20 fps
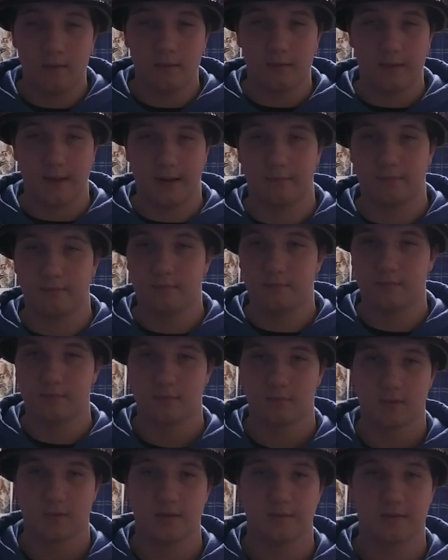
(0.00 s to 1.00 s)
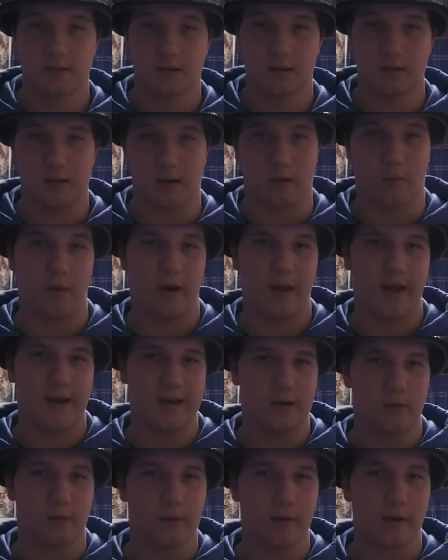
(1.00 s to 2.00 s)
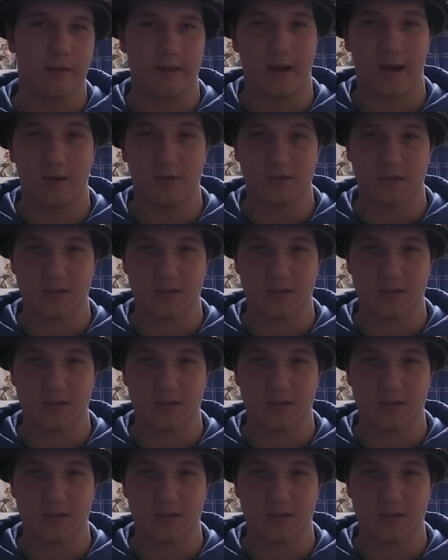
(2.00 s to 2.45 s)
like typically like what I do around the house,